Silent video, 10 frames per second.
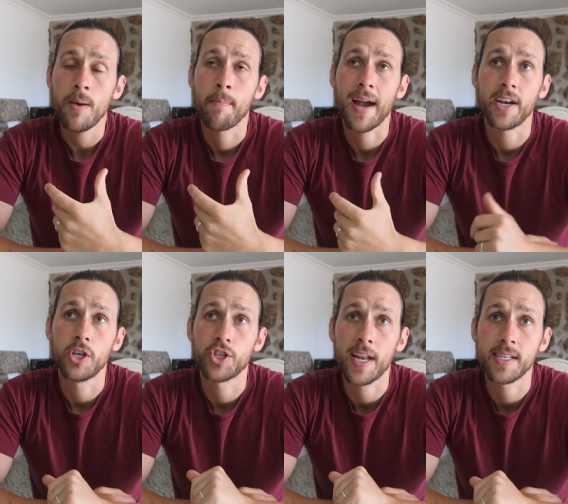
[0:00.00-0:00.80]
mine
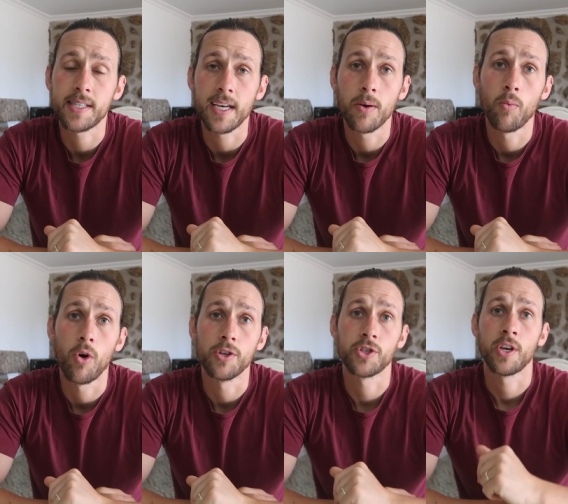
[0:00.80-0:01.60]
and Jen's thinking
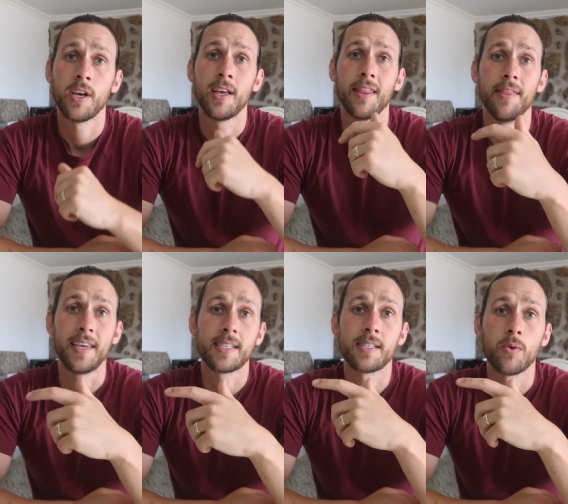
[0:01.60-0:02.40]
was
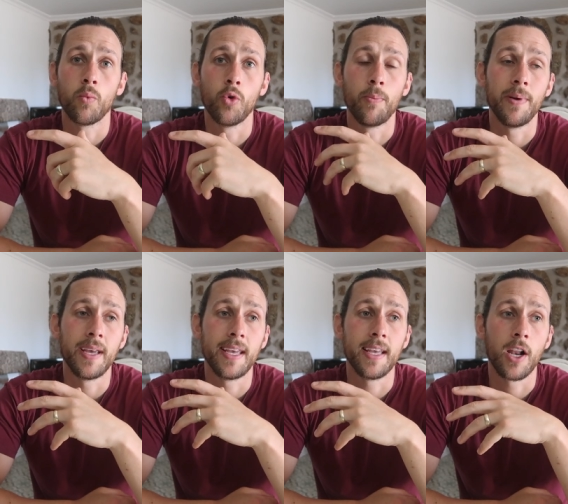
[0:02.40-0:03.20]
this would
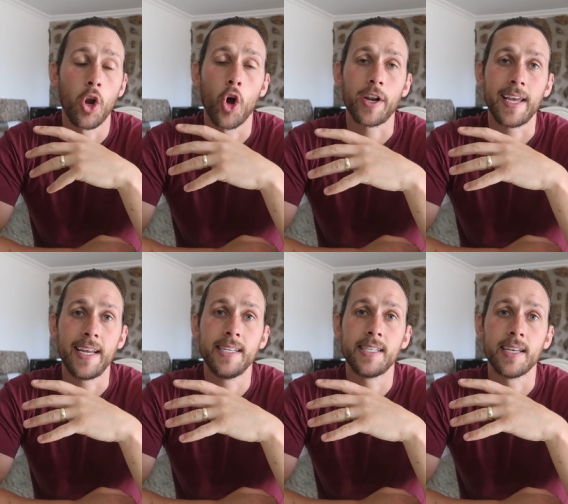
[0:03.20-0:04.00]
be a lot
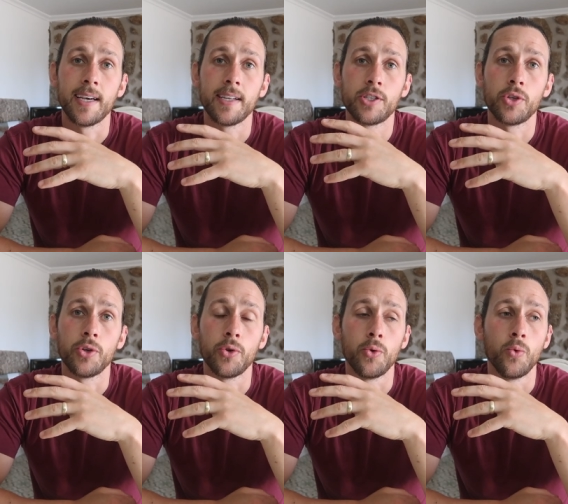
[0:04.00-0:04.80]
easier
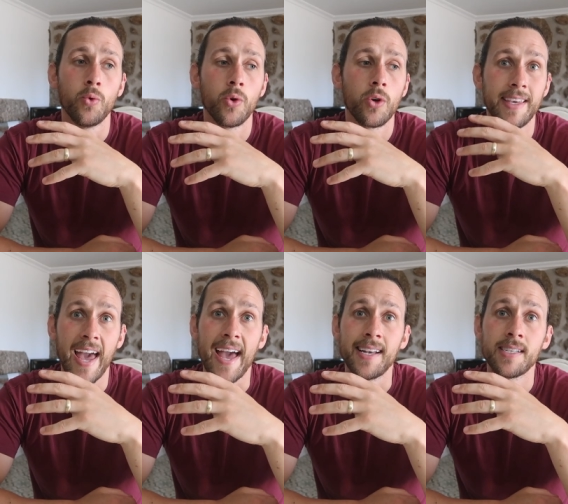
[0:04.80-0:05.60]
to
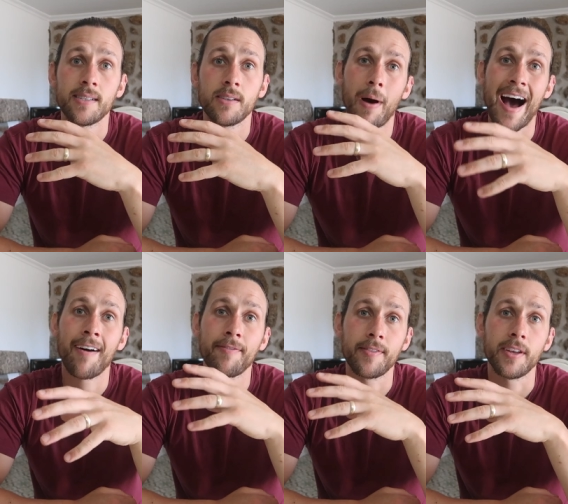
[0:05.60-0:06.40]
get
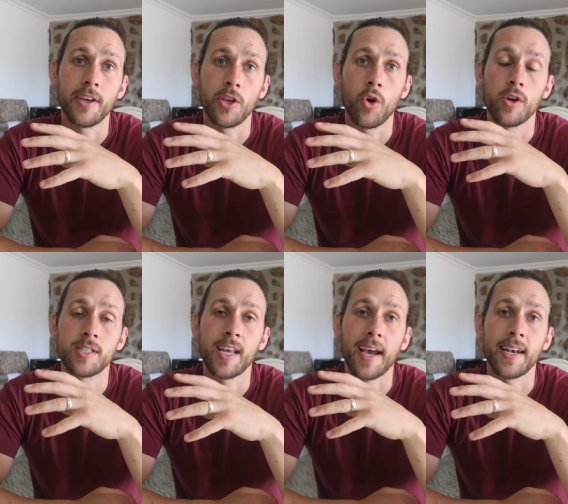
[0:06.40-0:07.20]
after your
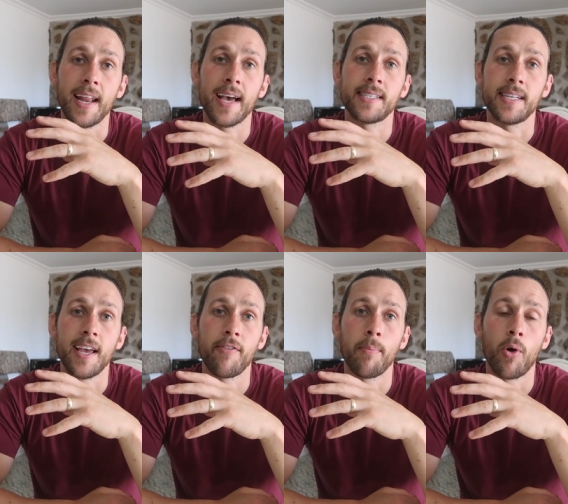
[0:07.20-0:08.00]
second
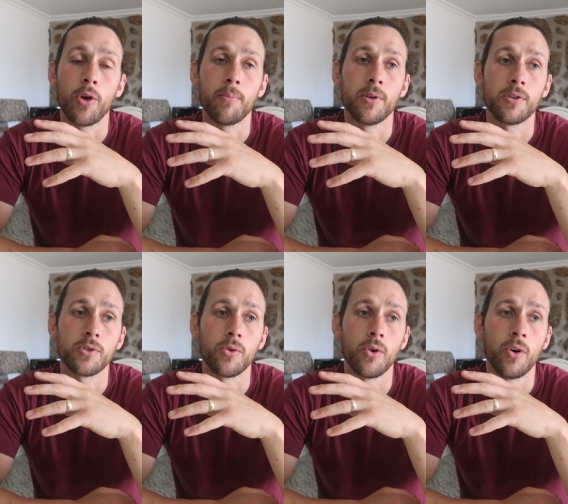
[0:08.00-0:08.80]
SEF appointment.
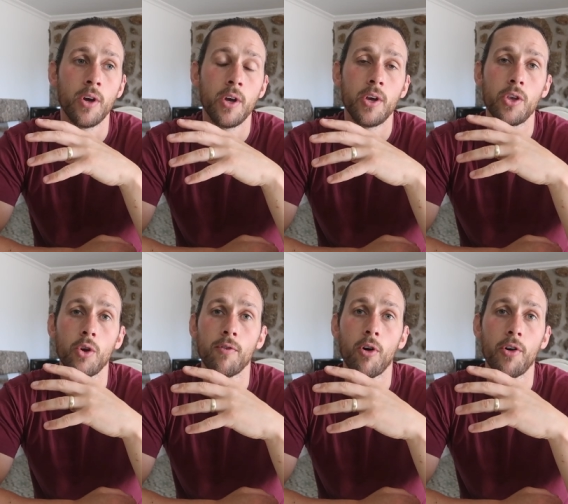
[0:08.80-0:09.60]
So
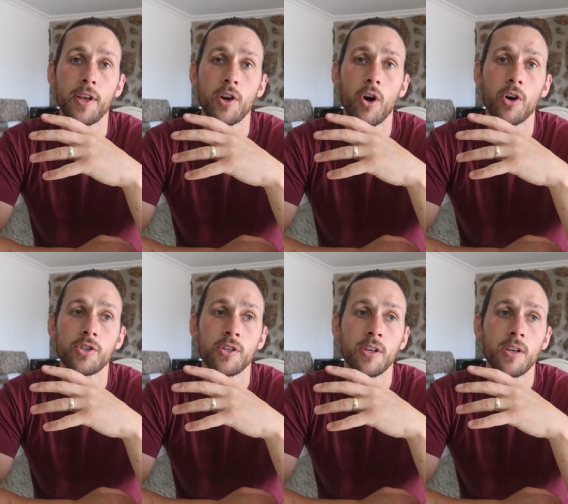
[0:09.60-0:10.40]
you've already got